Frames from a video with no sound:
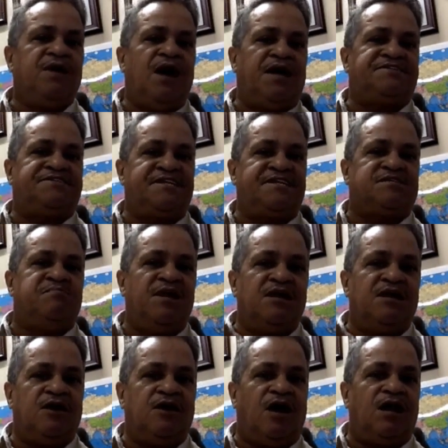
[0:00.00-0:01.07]
a $6
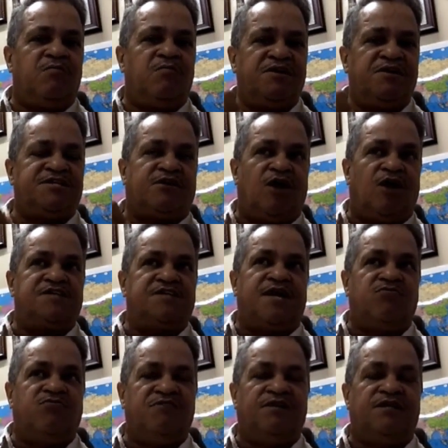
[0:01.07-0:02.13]
million bridge across
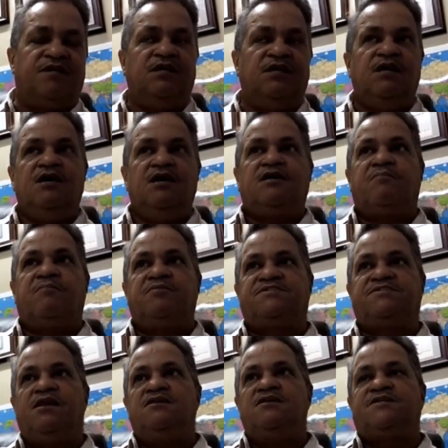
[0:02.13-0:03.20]
that river. The
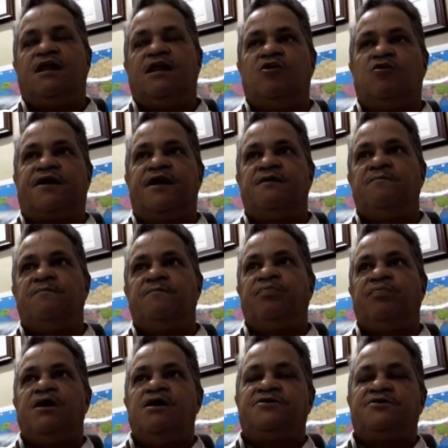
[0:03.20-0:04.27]
Brazilians are looking
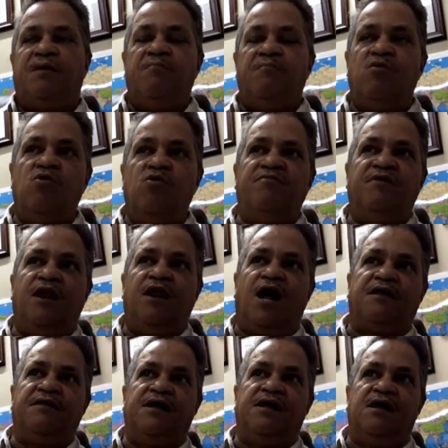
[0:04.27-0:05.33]
to move a lot
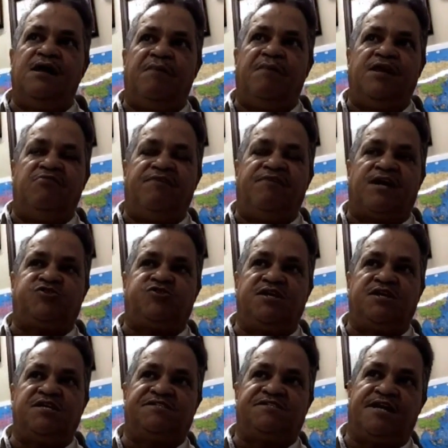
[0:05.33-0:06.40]
of their
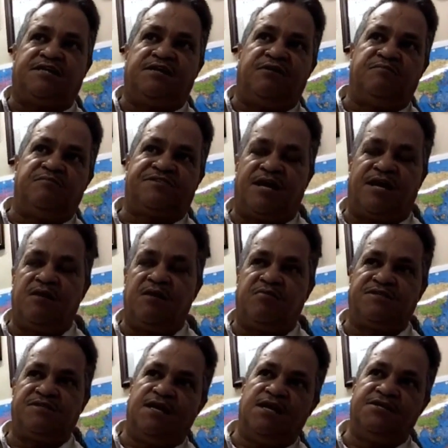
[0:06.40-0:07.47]
manufacturing sector from southern
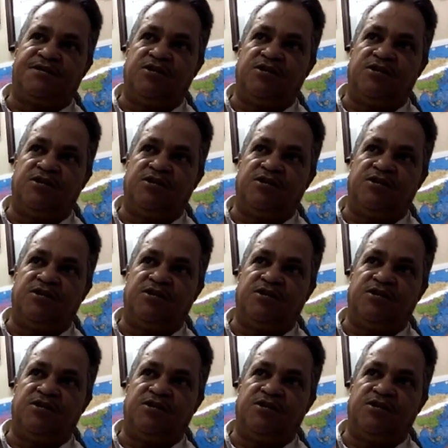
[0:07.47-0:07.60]
Brazil into